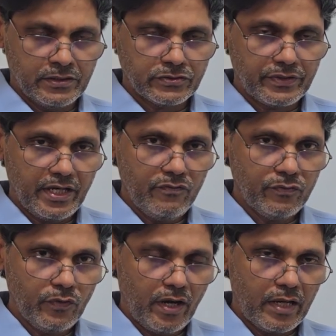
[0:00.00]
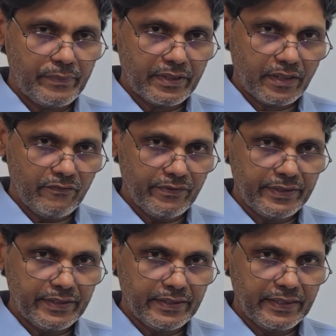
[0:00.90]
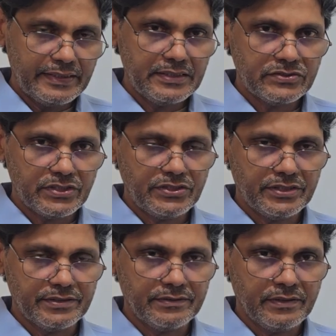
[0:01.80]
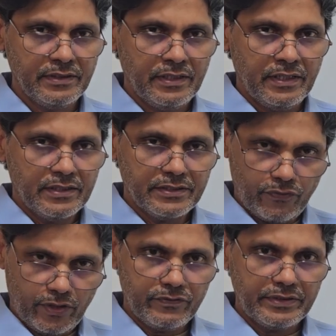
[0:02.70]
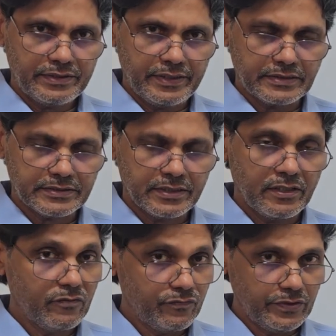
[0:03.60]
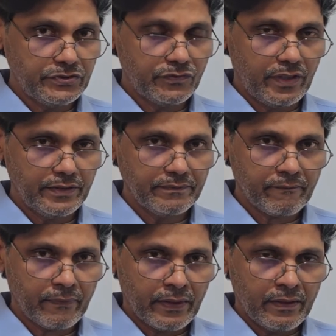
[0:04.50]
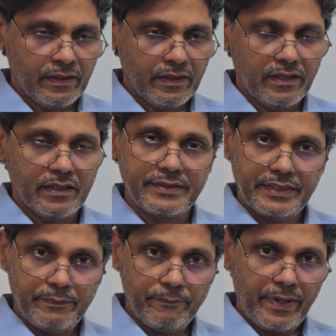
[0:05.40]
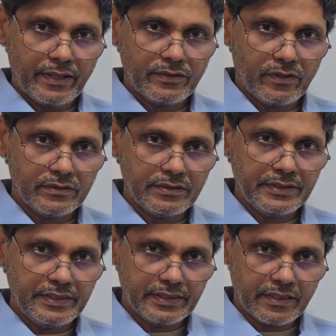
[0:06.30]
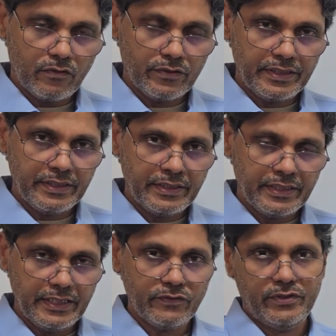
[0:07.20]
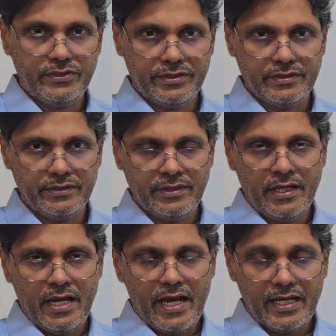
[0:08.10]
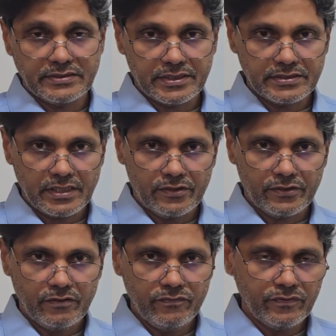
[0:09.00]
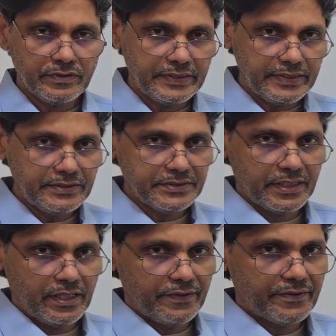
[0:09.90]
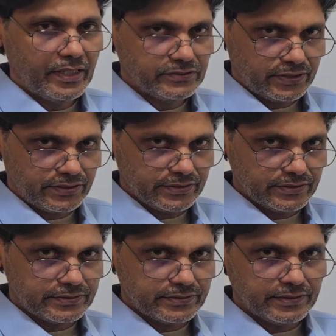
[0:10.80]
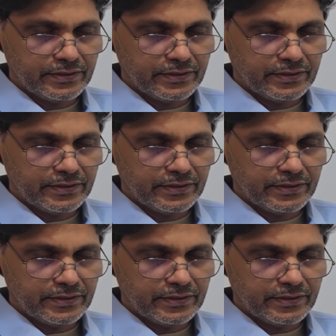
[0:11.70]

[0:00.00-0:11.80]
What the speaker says: So therefore, I'll be covering in this session the following things. First one, the impact on the accounting equation as a result of these transactions.